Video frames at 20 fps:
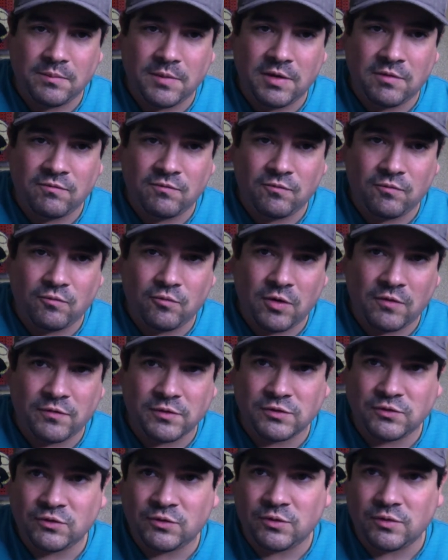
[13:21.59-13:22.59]
in
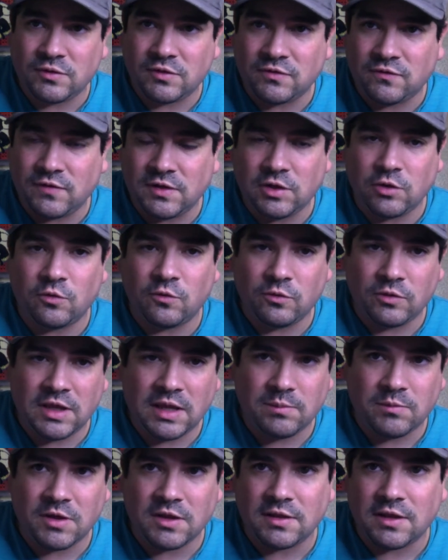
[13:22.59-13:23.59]
reference to this video
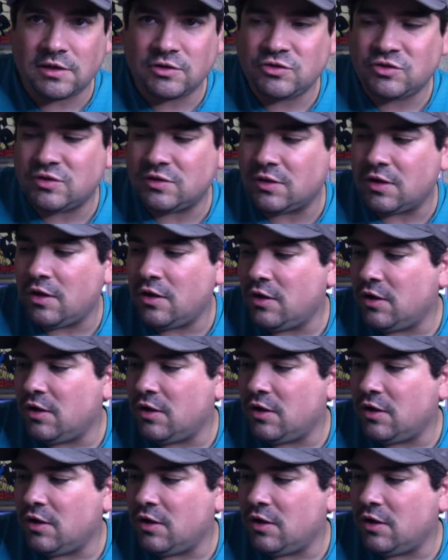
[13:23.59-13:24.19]
game collection.